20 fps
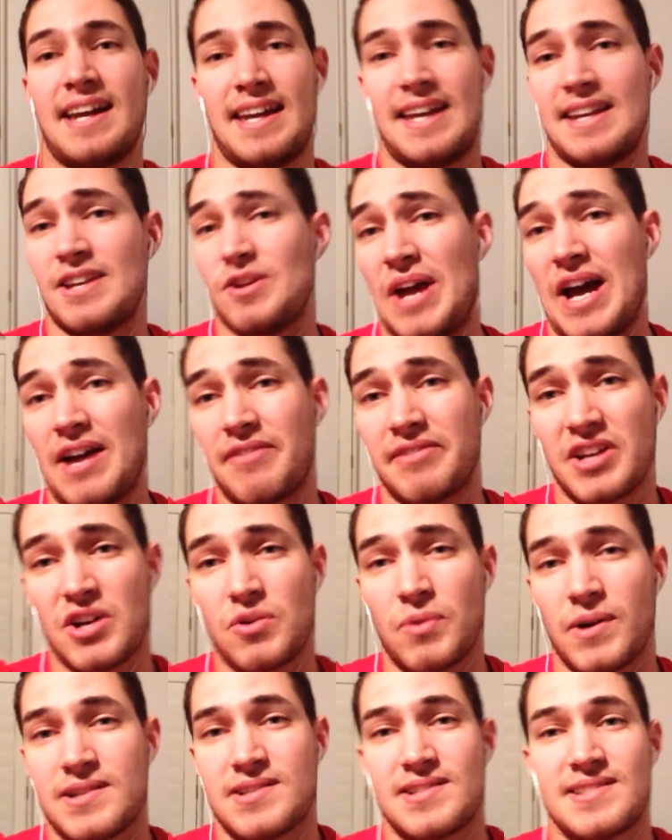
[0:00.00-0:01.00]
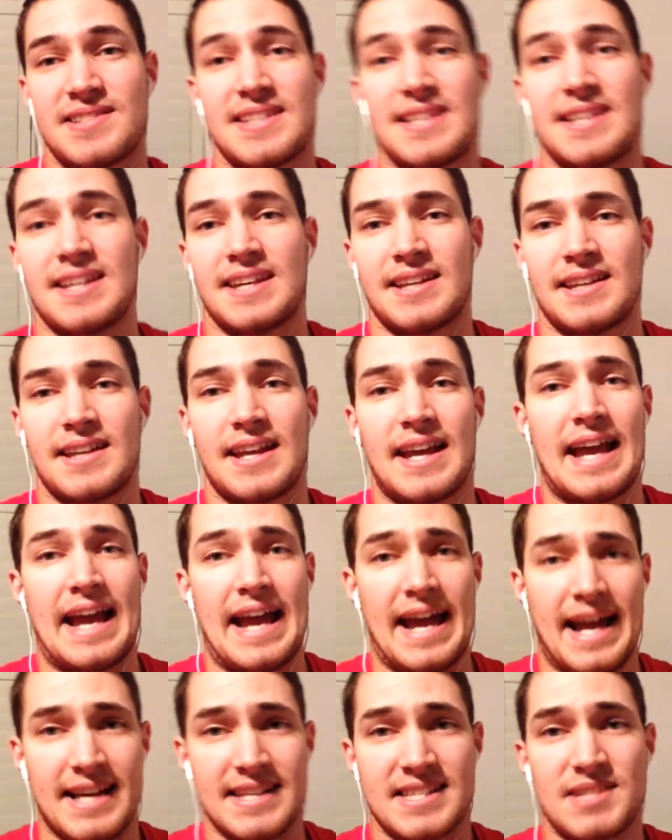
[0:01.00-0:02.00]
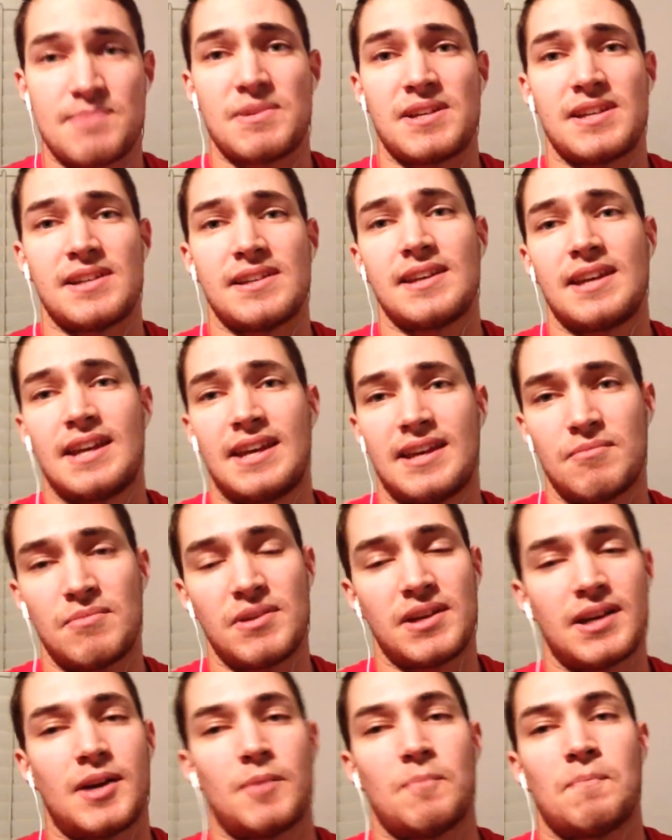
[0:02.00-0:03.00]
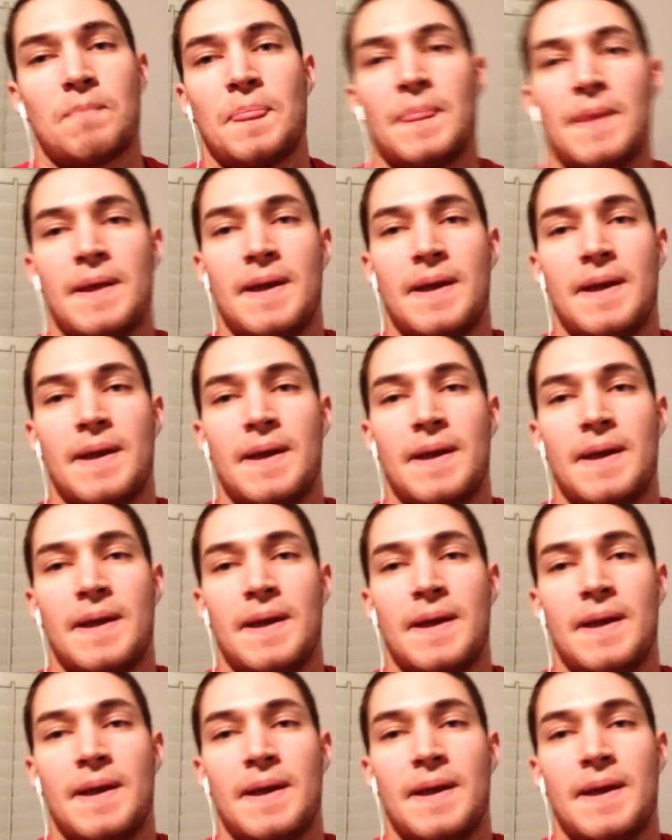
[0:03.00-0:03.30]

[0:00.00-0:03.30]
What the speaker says: and you have any questions, again, ask me, hit me up.